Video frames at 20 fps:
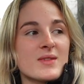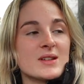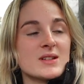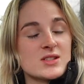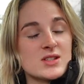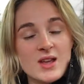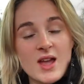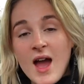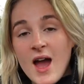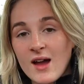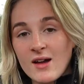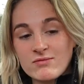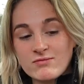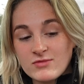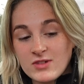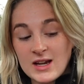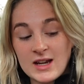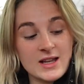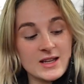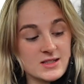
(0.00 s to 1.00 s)
So yeah,
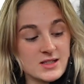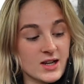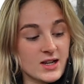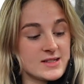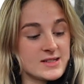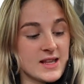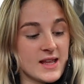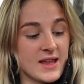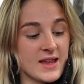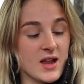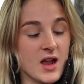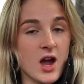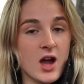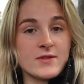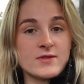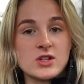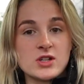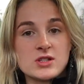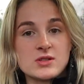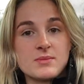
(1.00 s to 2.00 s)
really exciting.
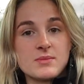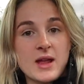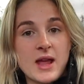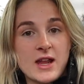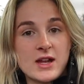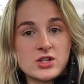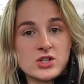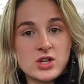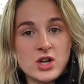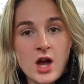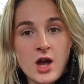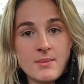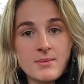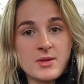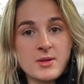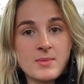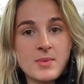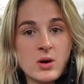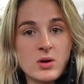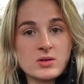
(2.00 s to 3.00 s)
I've just hitched up,
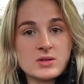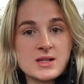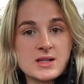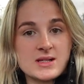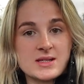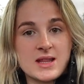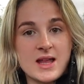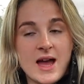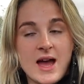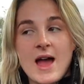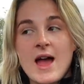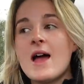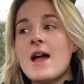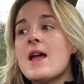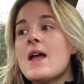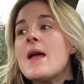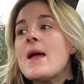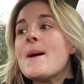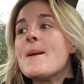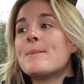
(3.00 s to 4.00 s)
the box is there,
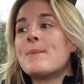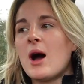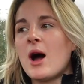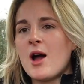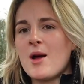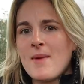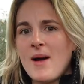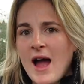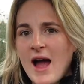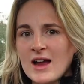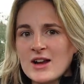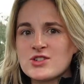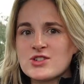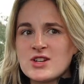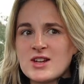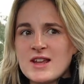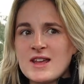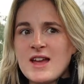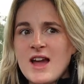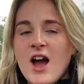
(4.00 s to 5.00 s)
but
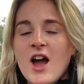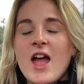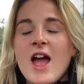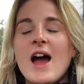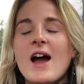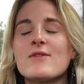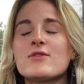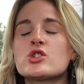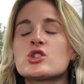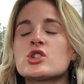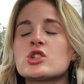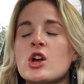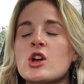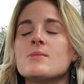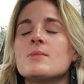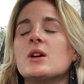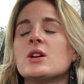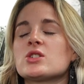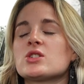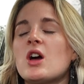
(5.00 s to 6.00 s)
I have
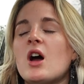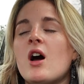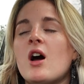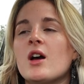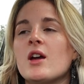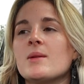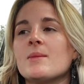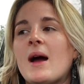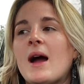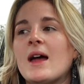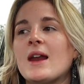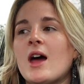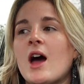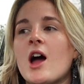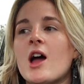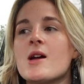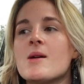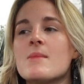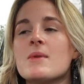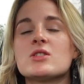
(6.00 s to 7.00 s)
so much time and
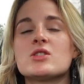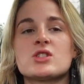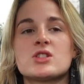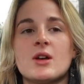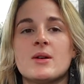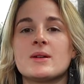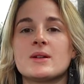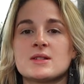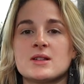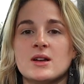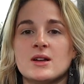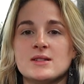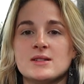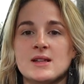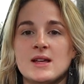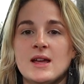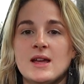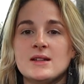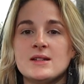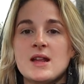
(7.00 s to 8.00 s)
I am so
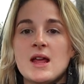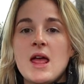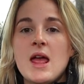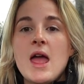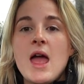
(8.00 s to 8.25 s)
excited,